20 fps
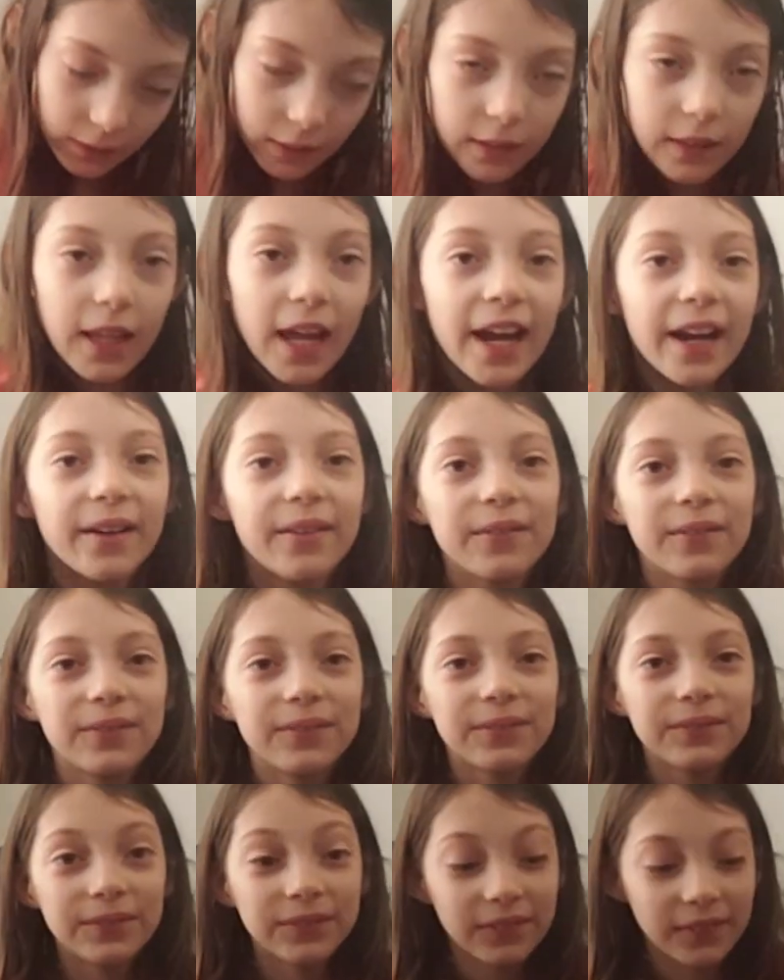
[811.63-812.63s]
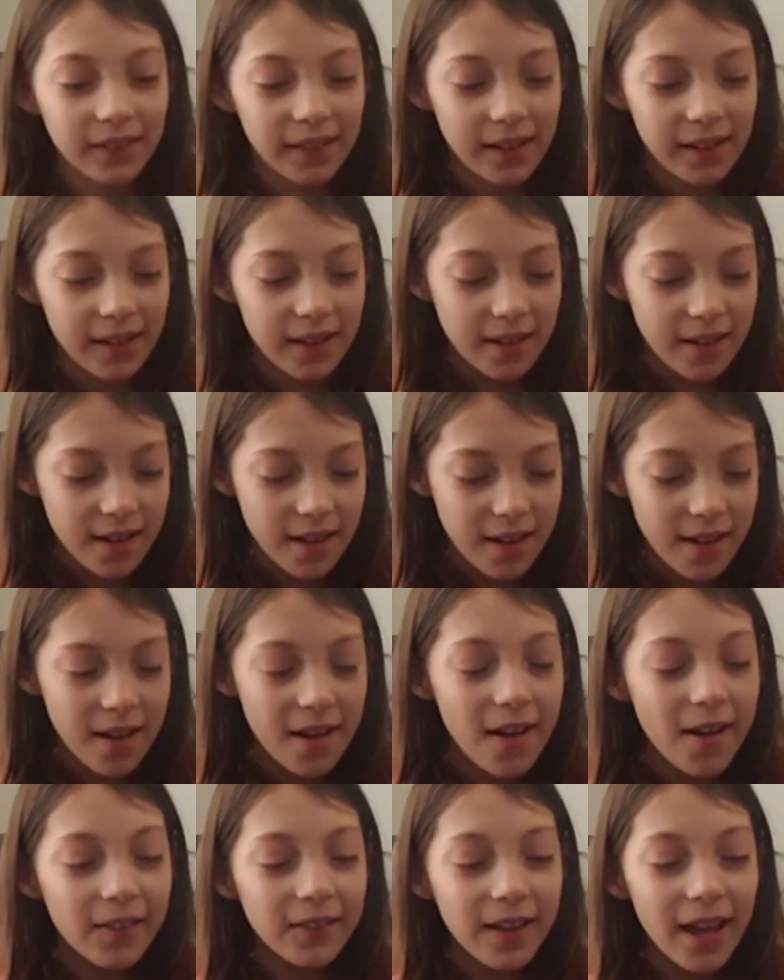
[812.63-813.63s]
There.
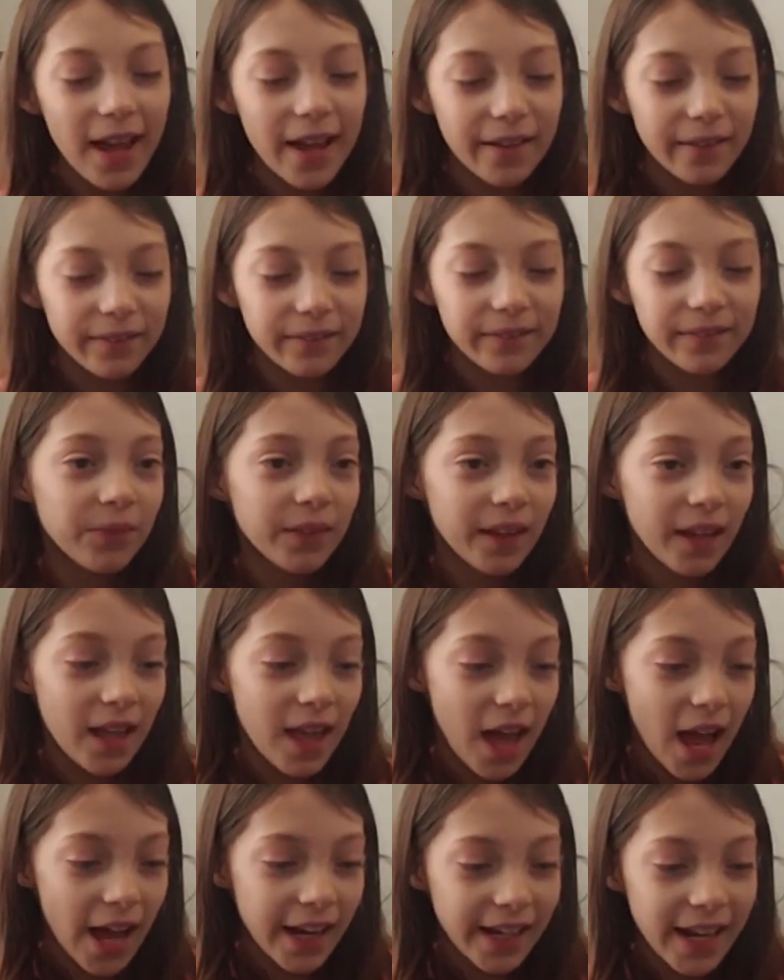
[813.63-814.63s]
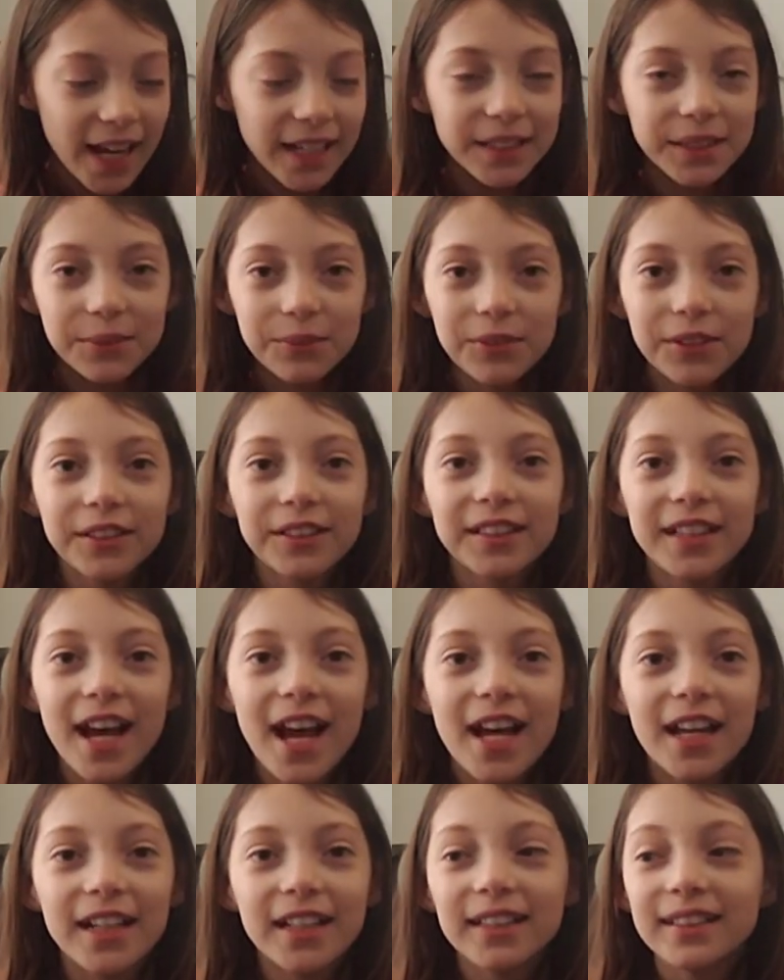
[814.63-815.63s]
Okay, I guess we're
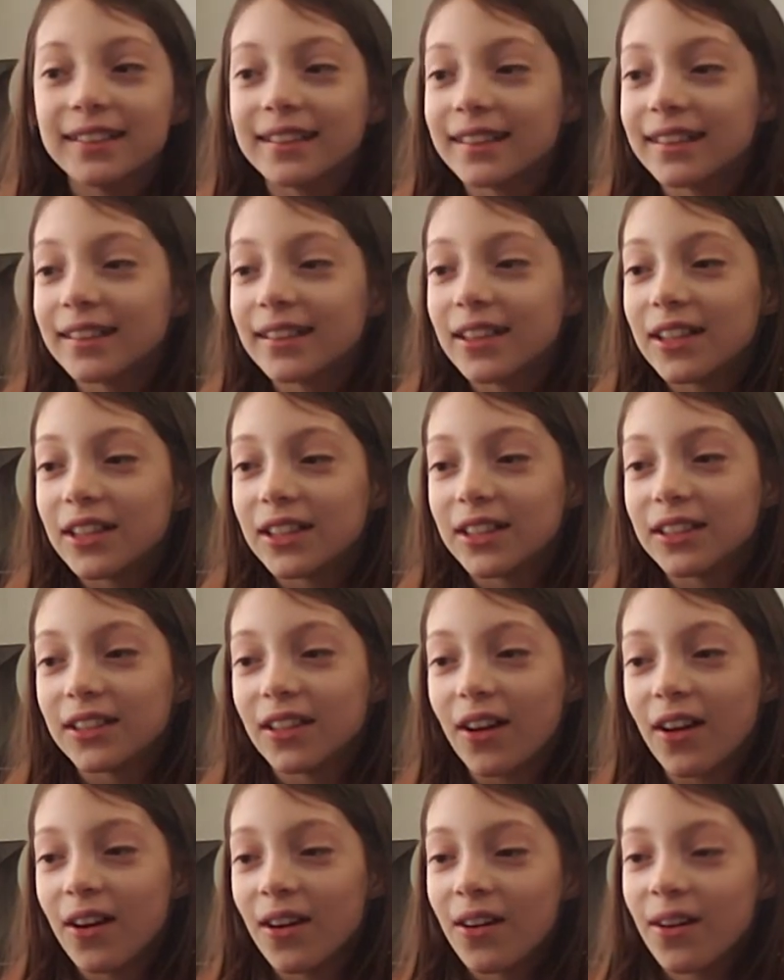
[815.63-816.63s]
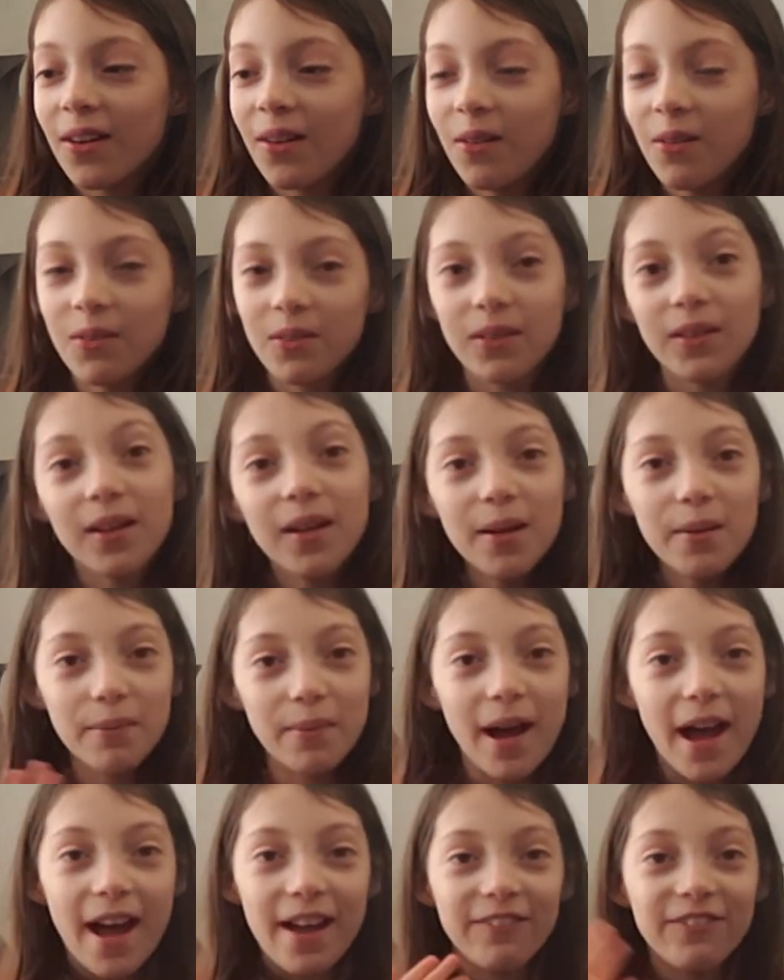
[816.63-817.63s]
done. So,
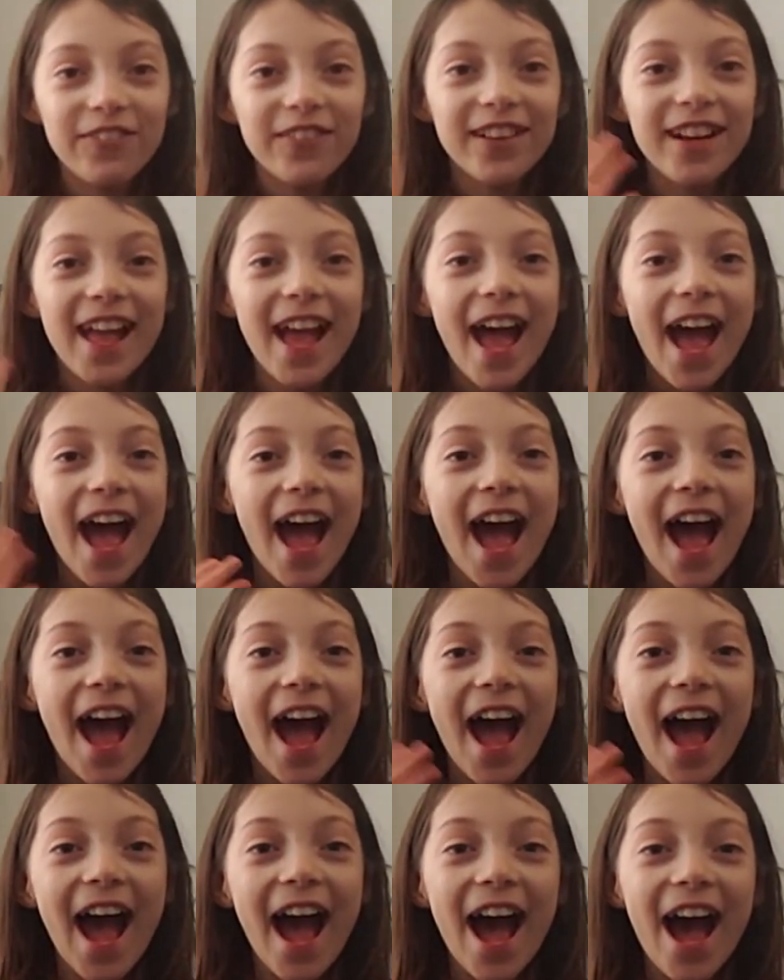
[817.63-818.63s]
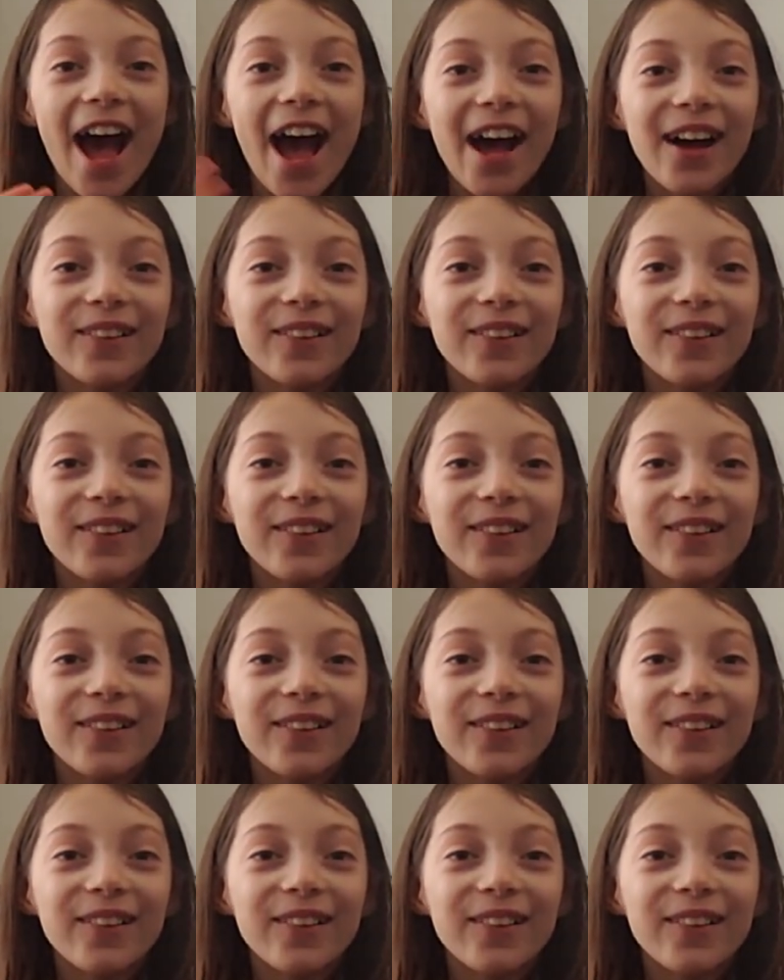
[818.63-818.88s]
bye for now.